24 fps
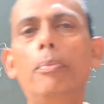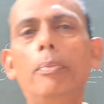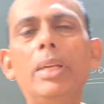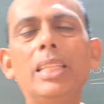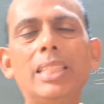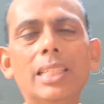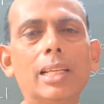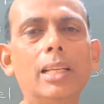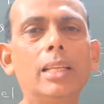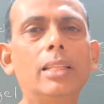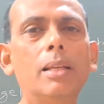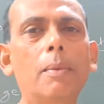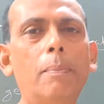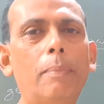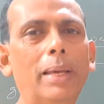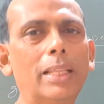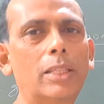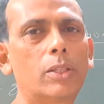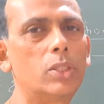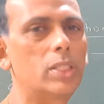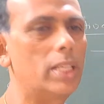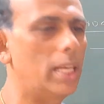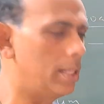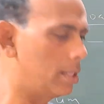basically the
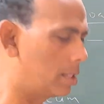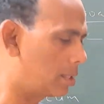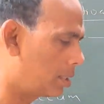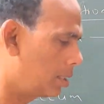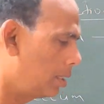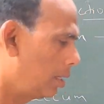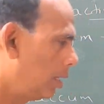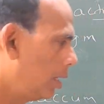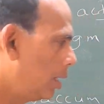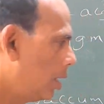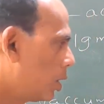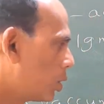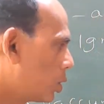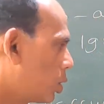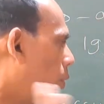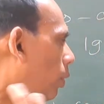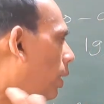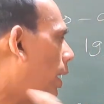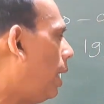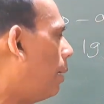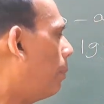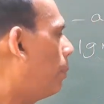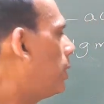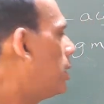pathogens. So
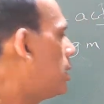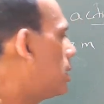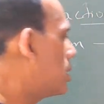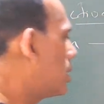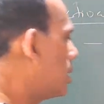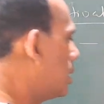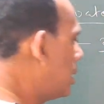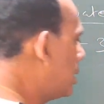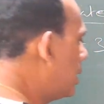what happens?